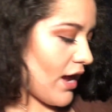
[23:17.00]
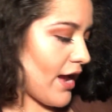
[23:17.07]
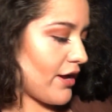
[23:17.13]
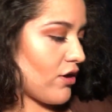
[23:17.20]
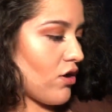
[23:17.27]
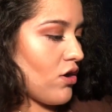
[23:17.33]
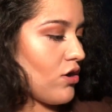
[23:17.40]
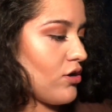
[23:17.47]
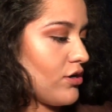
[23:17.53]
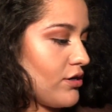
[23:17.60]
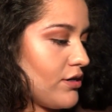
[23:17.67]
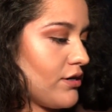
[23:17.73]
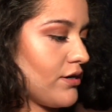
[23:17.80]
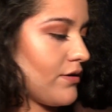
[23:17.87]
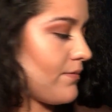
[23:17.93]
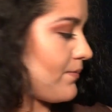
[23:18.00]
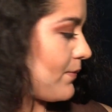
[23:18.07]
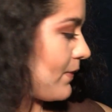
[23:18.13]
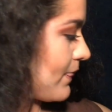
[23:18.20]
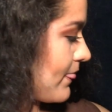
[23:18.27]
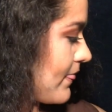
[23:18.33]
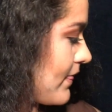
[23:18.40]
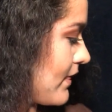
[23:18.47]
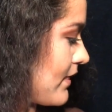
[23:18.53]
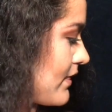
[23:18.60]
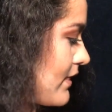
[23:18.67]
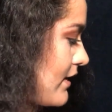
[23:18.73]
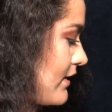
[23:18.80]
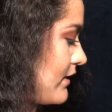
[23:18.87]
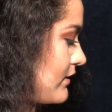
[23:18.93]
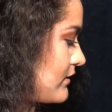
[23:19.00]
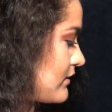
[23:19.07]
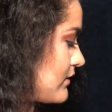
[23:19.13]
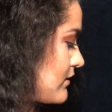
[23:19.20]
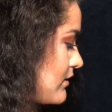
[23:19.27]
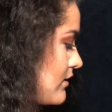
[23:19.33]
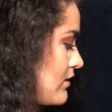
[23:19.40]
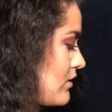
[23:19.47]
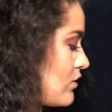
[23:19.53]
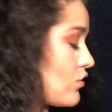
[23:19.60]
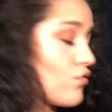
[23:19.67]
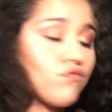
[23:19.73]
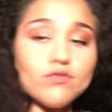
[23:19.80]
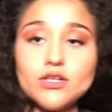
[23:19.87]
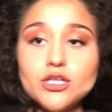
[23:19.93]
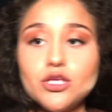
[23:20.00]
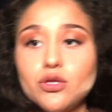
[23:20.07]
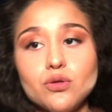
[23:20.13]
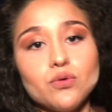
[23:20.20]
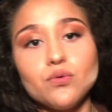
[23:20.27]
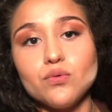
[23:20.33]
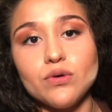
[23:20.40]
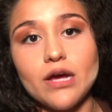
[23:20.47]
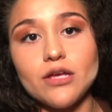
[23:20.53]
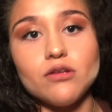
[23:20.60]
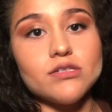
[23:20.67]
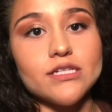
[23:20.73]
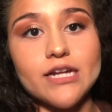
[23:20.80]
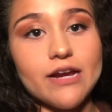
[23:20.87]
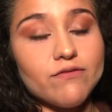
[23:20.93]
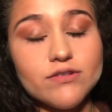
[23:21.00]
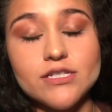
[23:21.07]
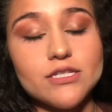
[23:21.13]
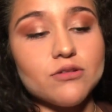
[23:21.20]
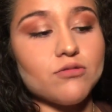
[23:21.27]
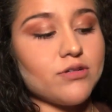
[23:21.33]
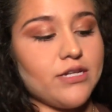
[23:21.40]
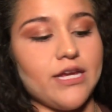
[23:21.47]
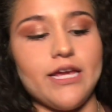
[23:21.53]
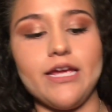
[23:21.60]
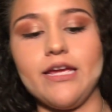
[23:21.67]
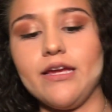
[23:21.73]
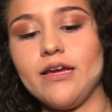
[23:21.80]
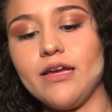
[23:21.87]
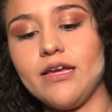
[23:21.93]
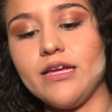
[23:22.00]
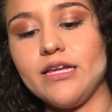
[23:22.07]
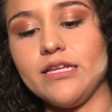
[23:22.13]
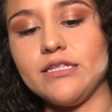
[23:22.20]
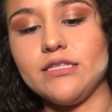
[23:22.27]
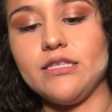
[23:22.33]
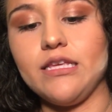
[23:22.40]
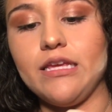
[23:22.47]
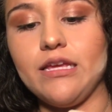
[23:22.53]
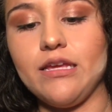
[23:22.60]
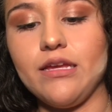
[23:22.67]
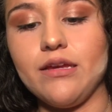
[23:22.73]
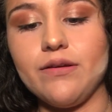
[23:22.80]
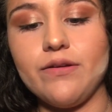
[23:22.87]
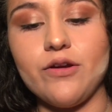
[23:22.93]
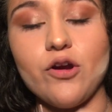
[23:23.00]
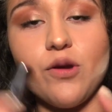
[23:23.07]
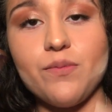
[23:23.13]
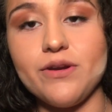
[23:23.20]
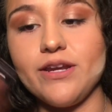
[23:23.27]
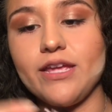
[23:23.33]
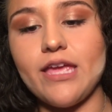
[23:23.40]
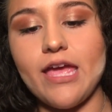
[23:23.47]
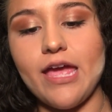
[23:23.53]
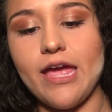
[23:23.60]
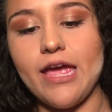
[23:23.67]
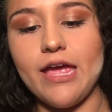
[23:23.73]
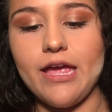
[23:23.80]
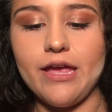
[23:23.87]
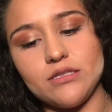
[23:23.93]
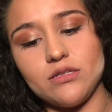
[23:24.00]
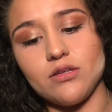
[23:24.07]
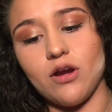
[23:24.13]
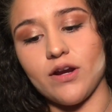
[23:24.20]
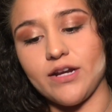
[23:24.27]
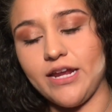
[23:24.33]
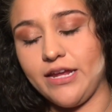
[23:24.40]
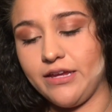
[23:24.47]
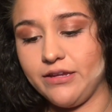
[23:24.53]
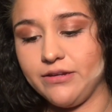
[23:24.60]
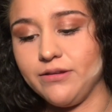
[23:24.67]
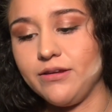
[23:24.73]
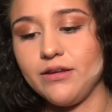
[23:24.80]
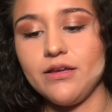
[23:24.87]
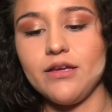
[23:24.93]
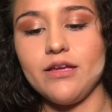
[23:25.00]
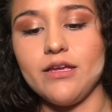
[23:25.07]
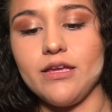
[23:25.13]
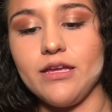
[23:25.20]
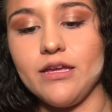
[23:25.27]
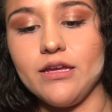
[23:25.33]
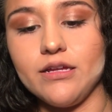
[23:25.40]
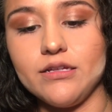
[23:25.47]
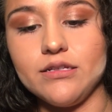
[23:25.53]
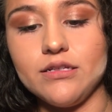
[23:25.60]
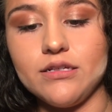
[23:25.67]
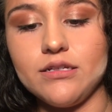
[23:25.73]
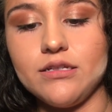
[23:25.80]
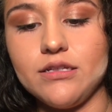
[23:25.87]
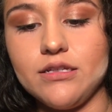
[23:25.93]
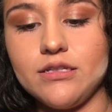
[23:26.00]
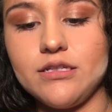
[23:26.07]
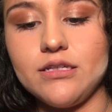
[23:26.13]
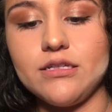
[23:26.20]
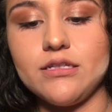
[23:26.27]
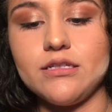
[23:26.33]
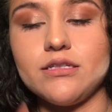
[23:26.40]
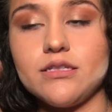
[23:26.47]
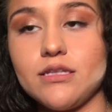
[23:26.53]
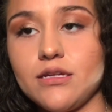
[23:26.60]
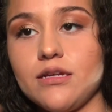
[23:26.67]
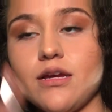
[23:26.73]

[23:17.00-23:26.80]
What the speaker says: icon that is really cute. I use it every single day. Is the Urban Decay Stark Naked, and this is